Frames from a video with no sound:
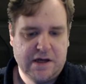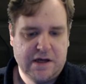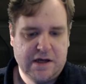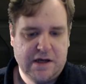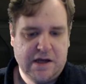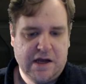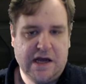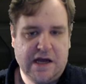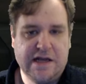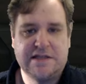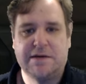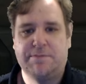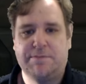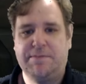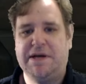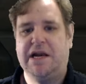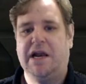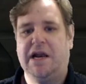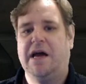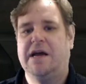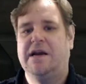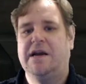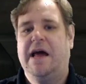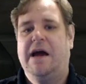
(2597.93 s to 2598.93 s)
it's a bit
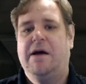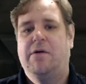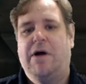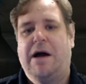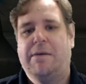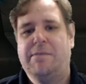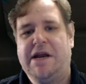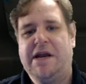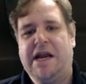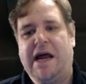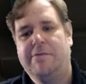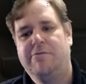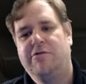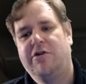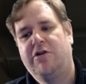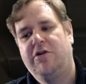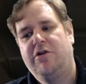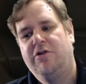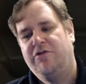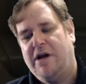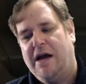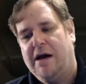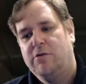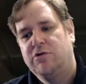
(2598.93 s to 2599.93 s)
like now. I mean, I'm
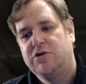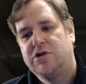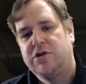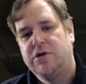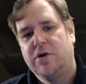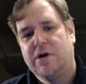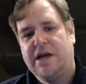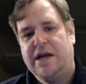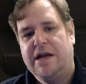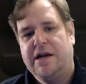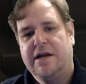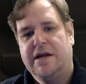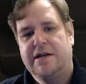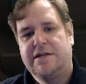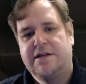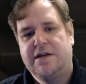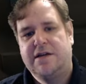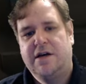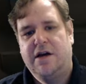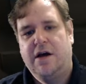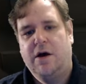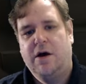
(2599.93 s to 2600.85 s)
recruiting. I was looking at a,